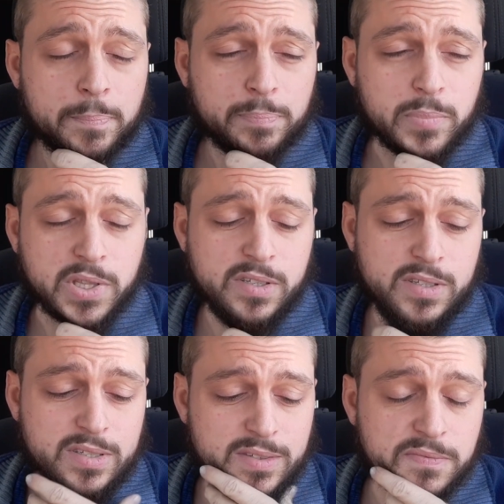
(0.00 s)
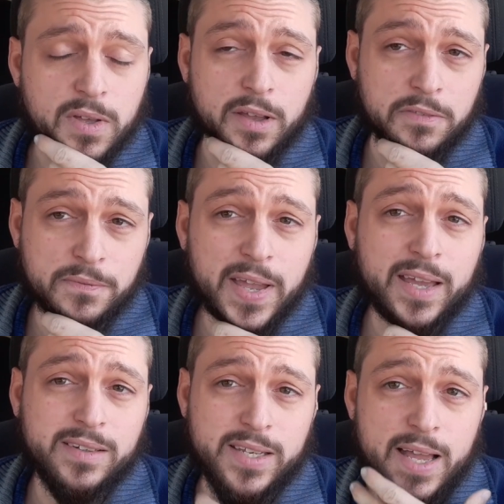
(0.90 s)
But this is a
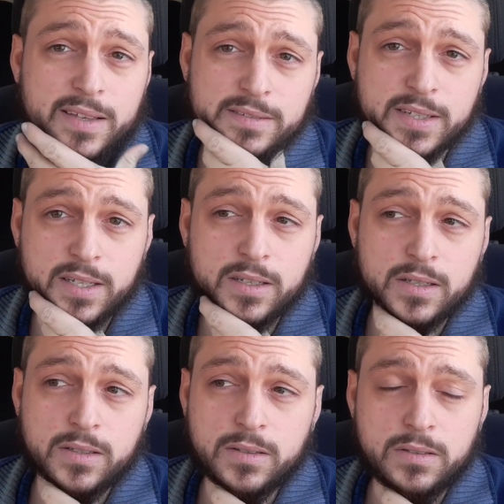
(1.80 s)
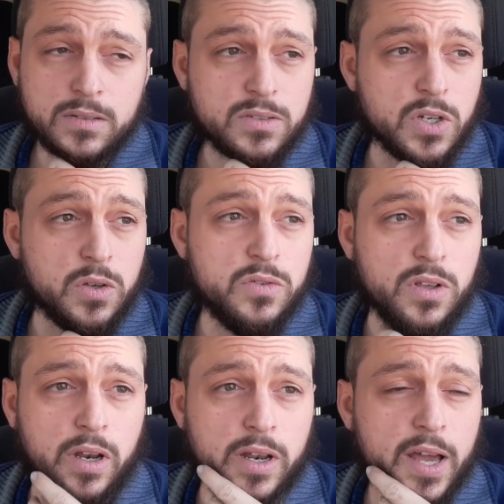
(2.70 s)
fantastic snus
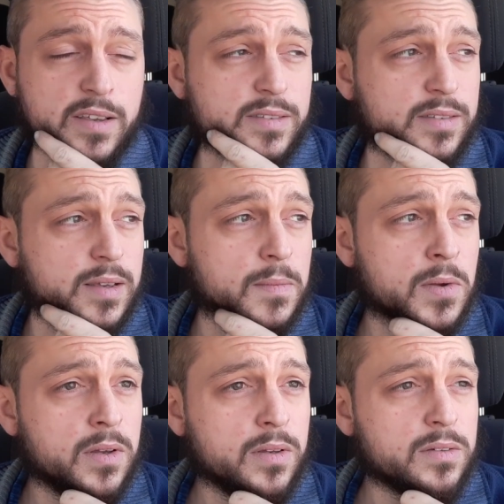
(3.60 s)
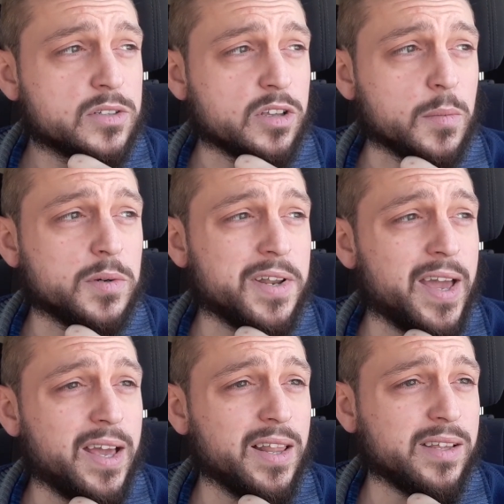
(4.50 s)
on a nice summer
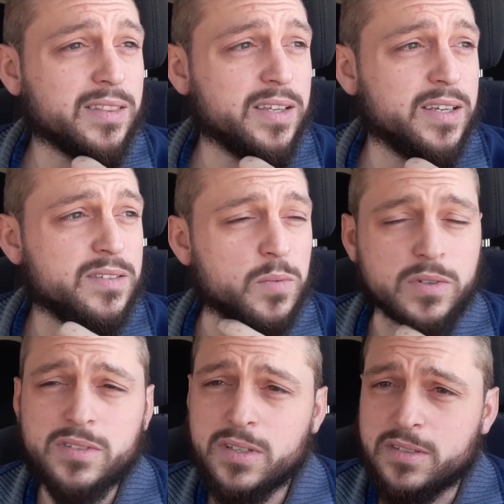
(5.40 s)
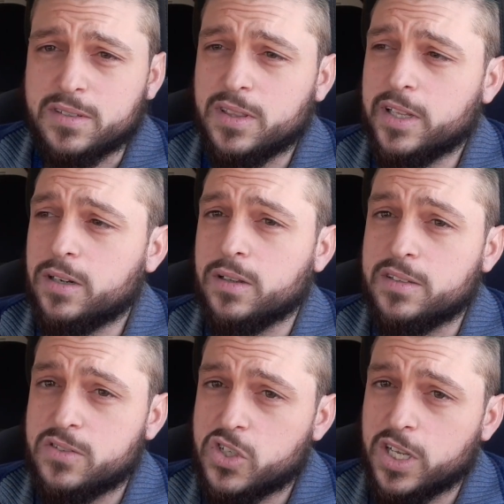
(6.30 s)
day like this, where
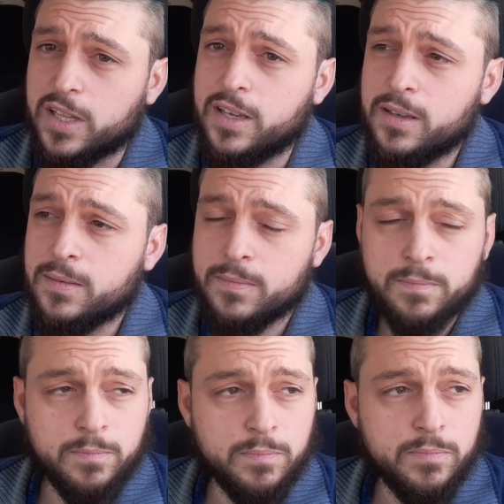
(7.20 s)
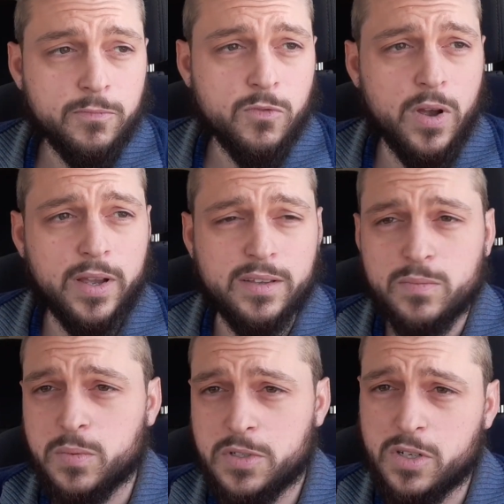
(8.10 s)
it's chilly, right? Because
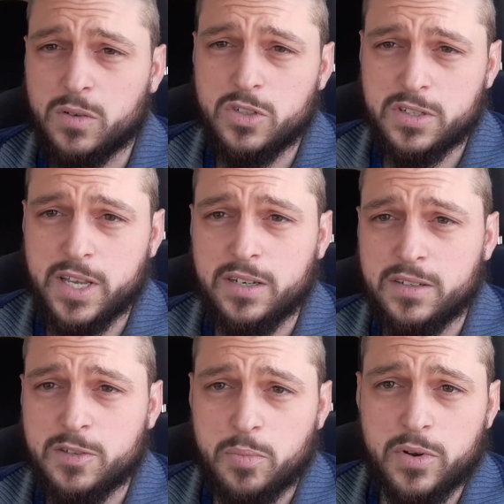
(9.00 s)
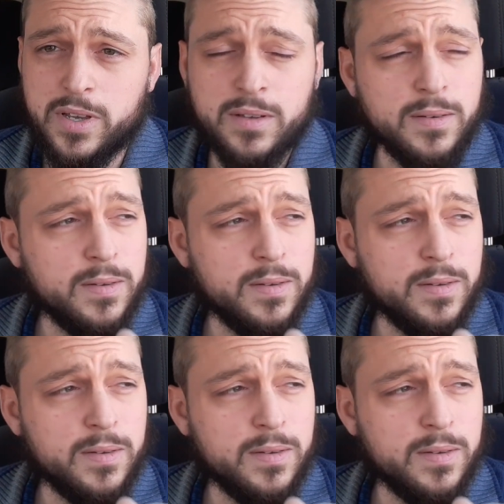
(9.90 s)
we're still just getting to spring.